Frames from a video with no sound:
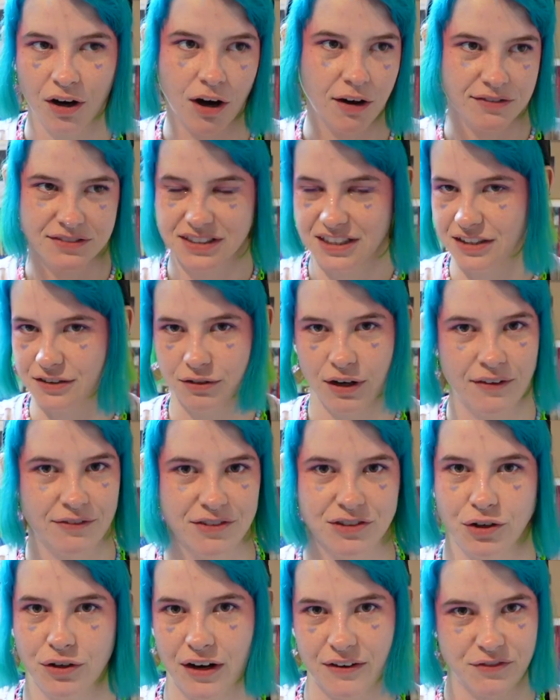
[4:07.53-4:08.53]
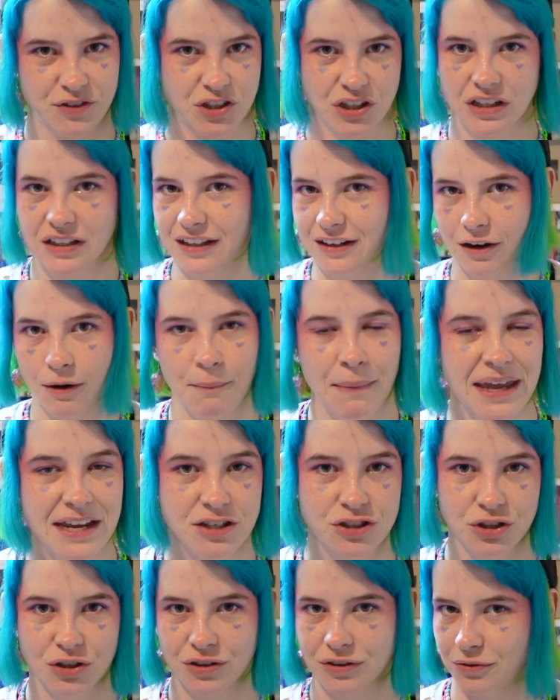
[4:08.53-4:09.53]
Obviously, you don't have to declare a
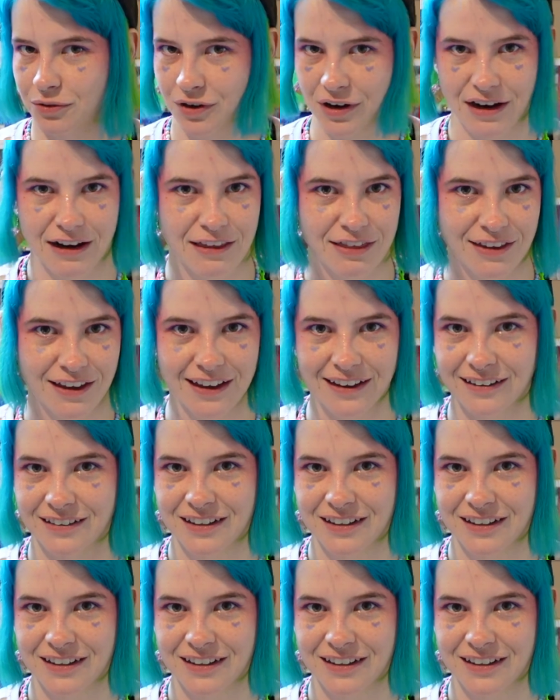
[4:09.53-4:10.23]
major or anything.